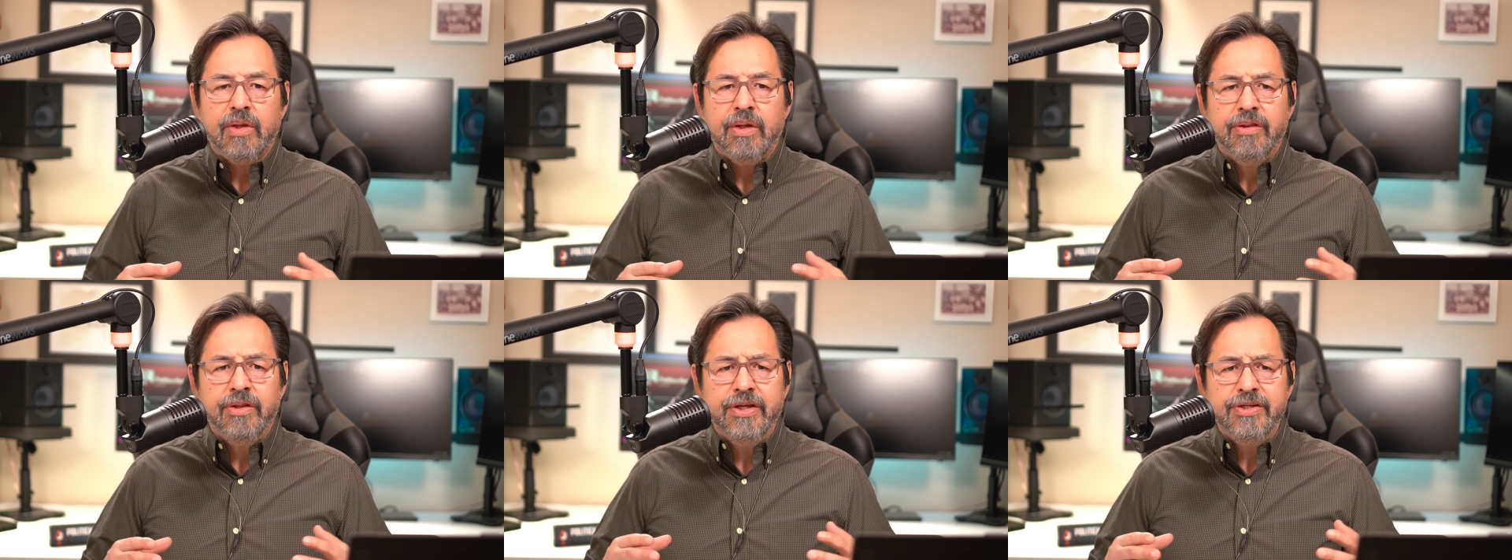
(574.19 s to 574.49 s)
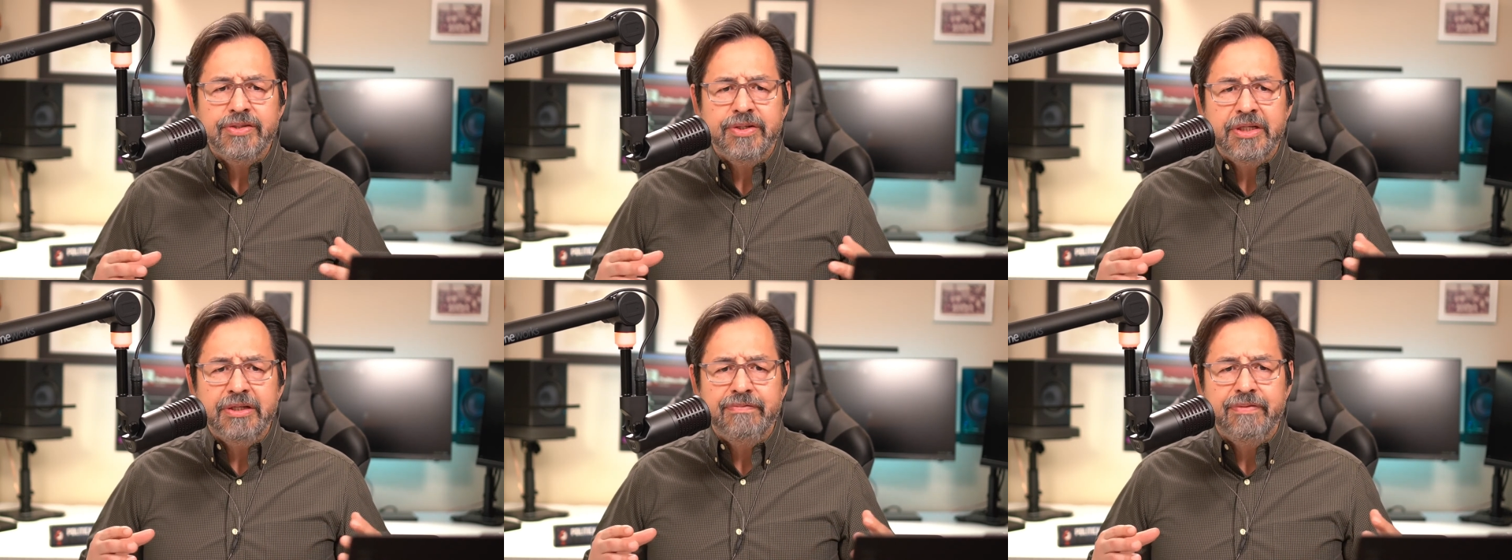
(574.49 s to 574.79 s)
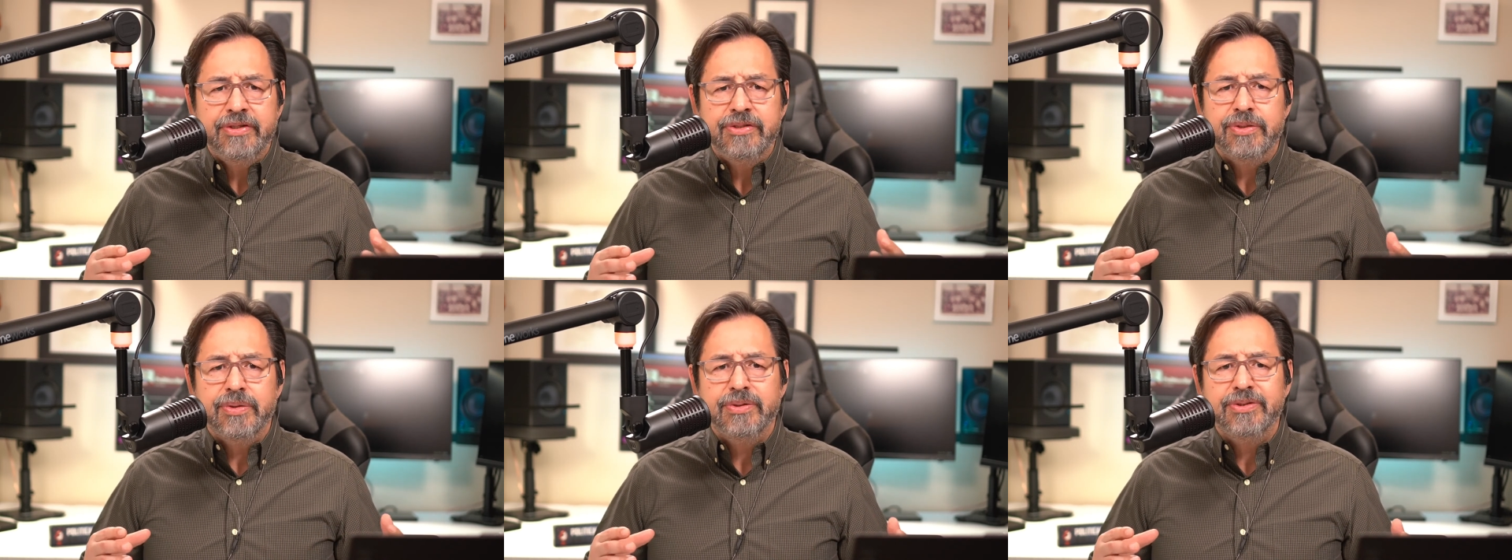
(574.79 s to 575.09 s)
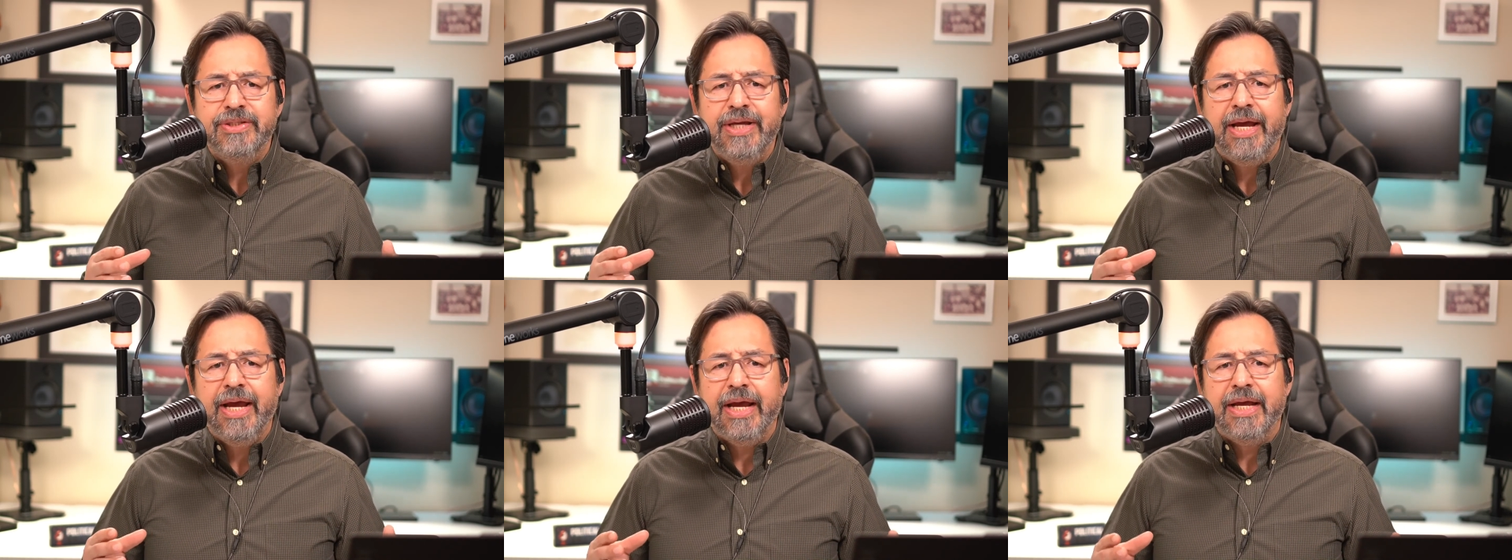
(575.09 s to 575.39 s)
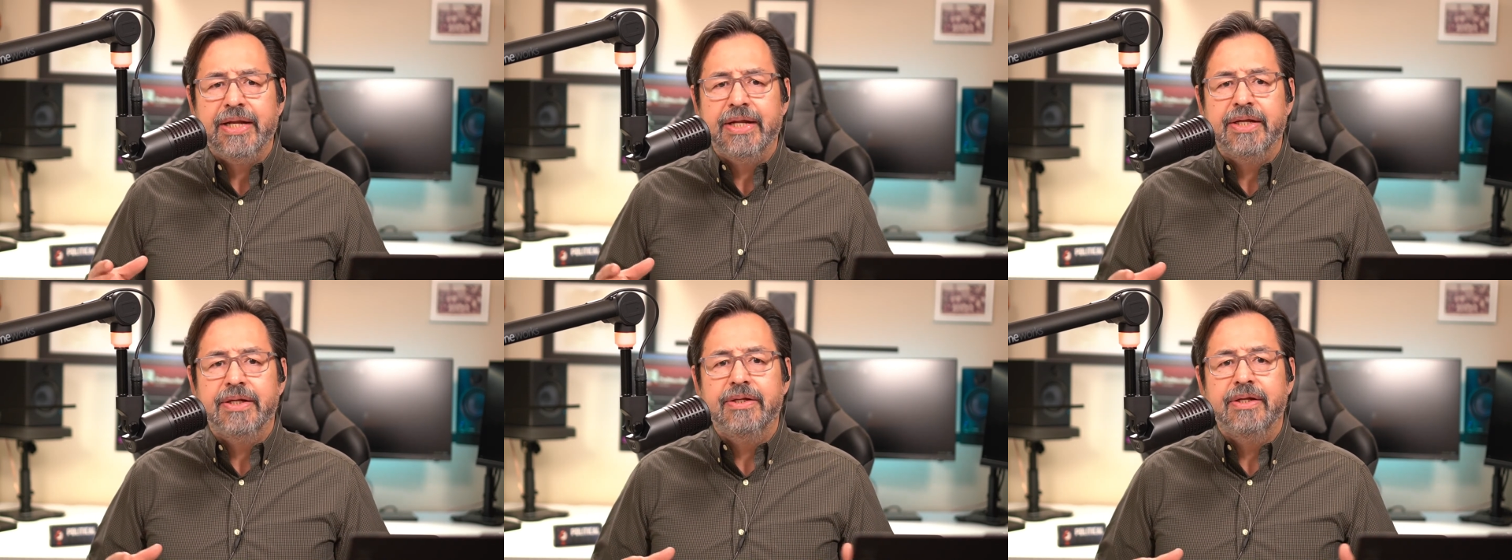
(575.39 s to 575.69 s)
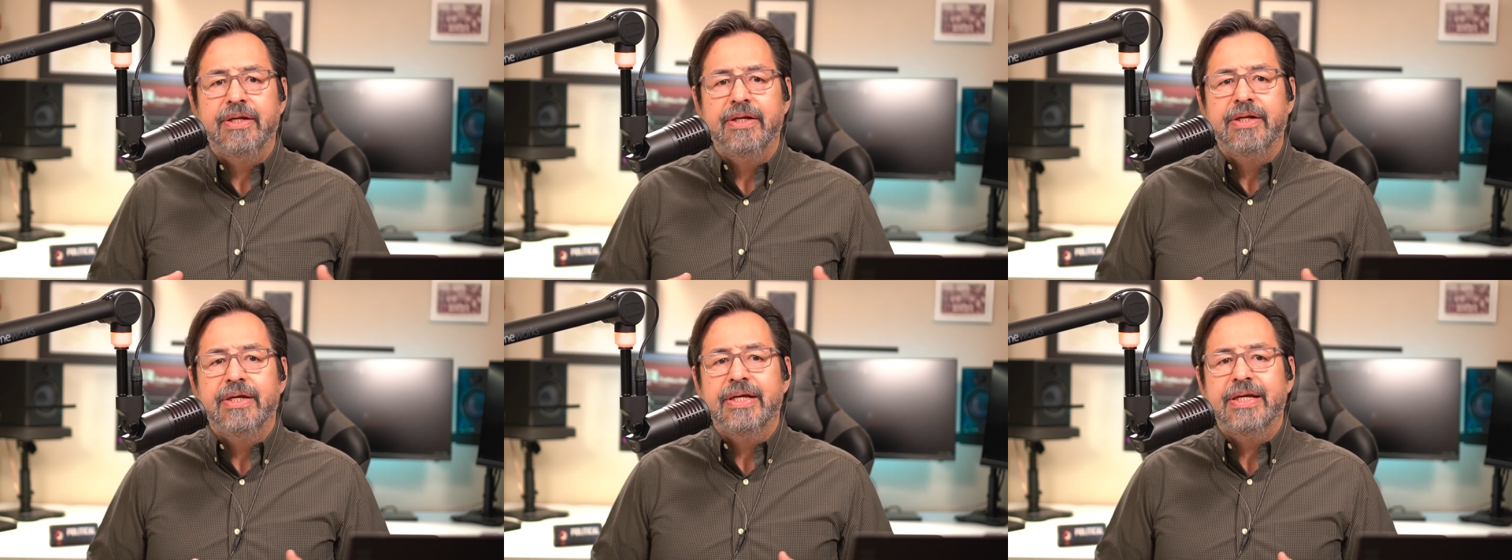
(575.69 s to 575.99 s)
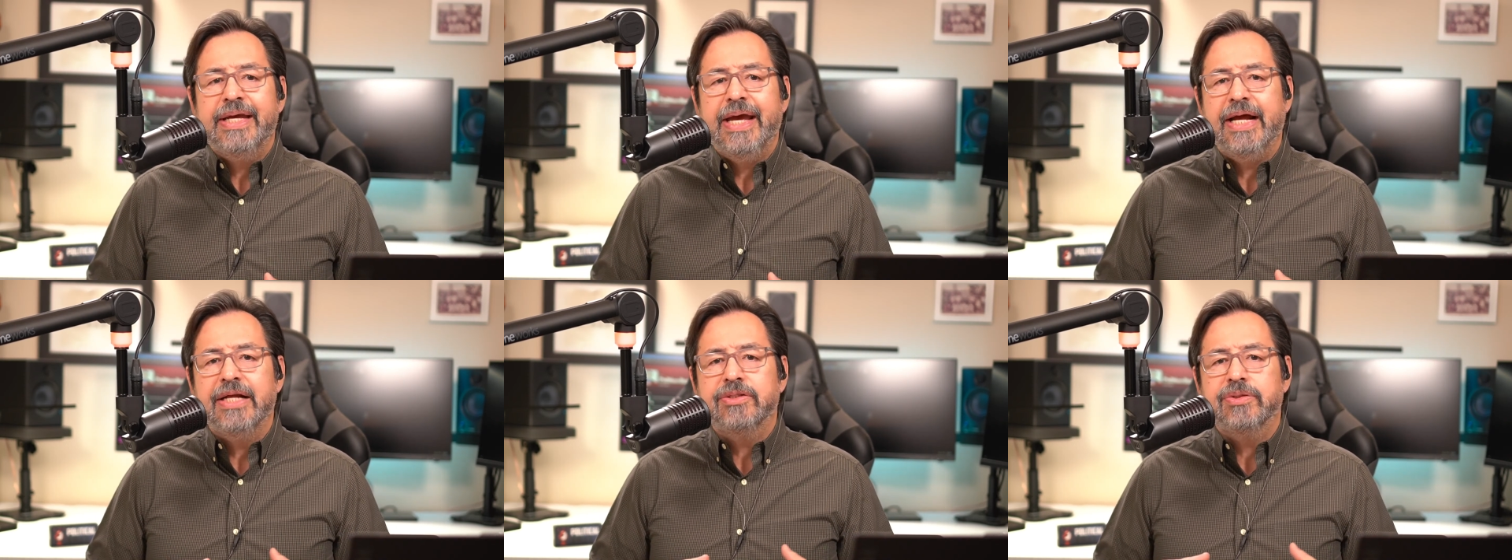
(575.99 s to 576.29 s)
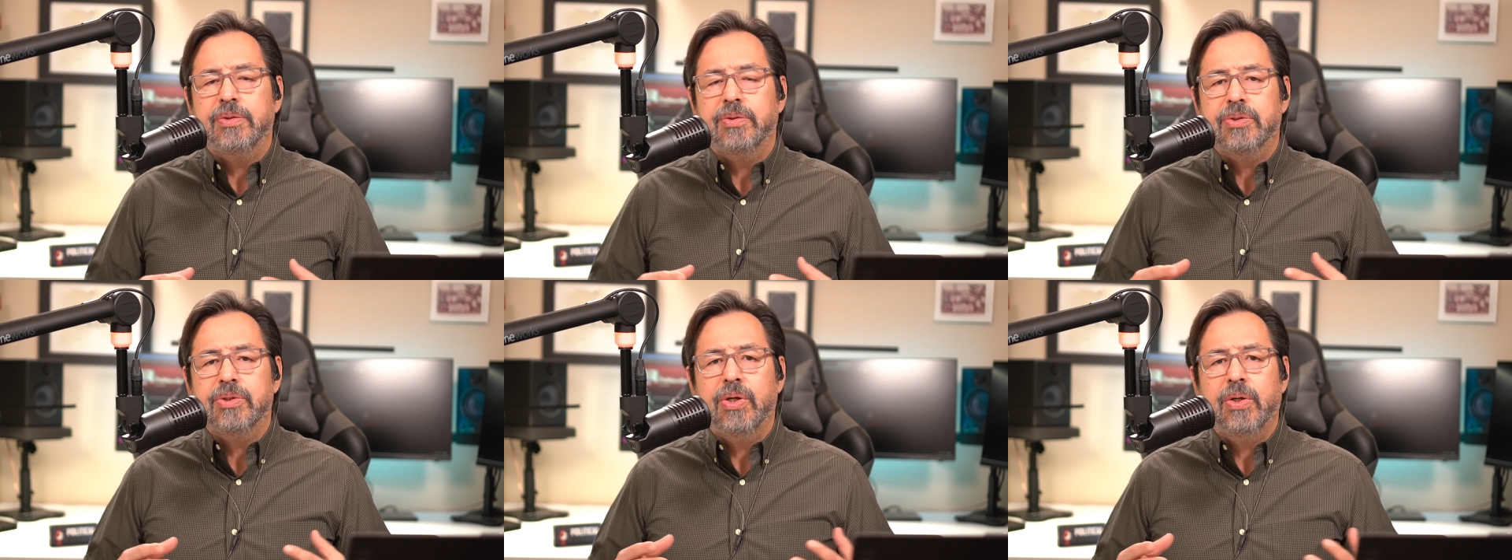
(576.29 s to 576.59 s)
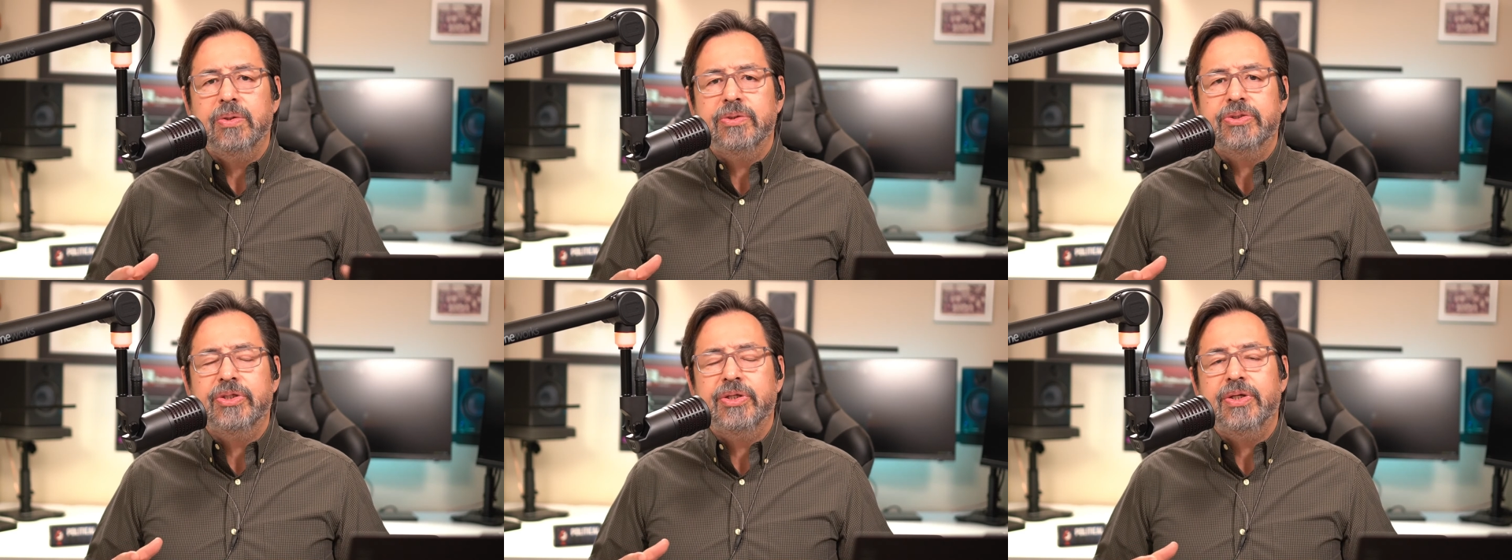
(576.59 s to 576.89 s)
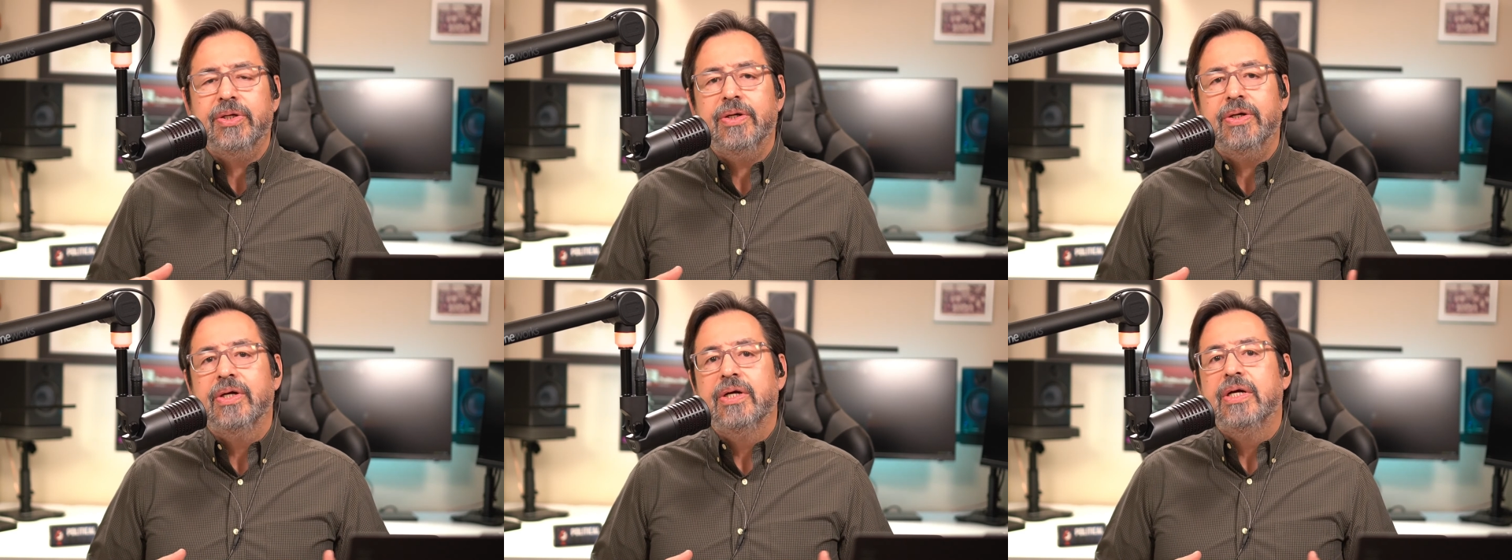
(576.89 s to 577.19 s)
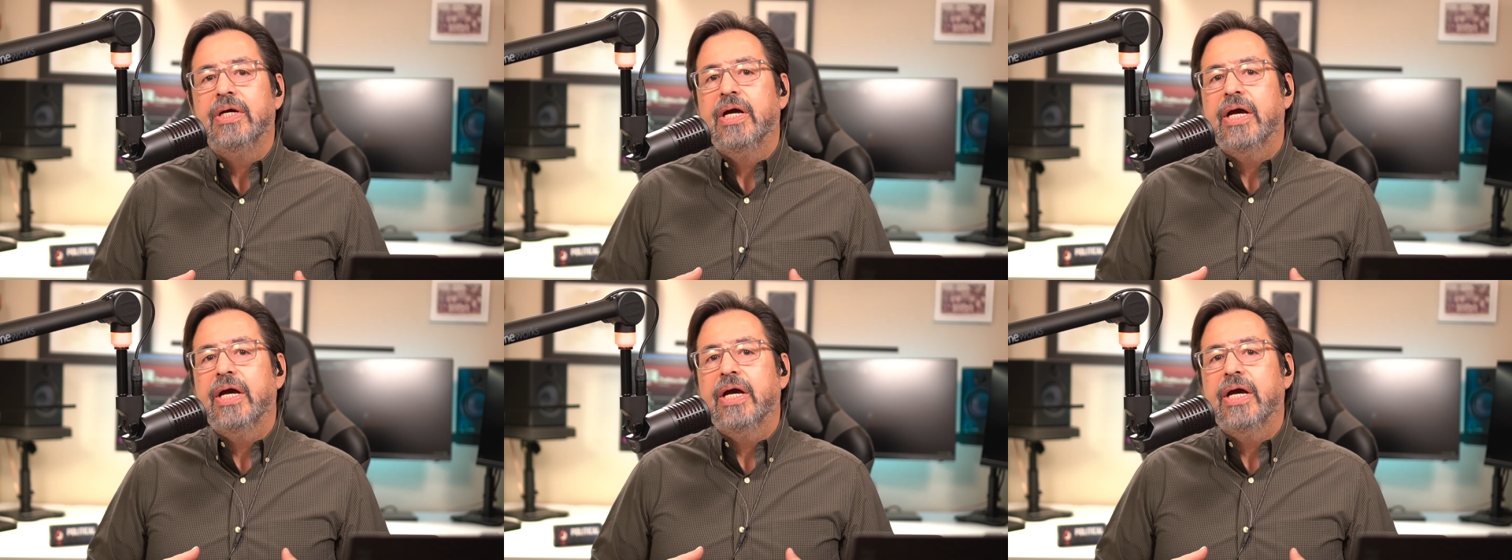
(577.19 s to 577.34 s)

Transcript: These individuals hated cancel culture,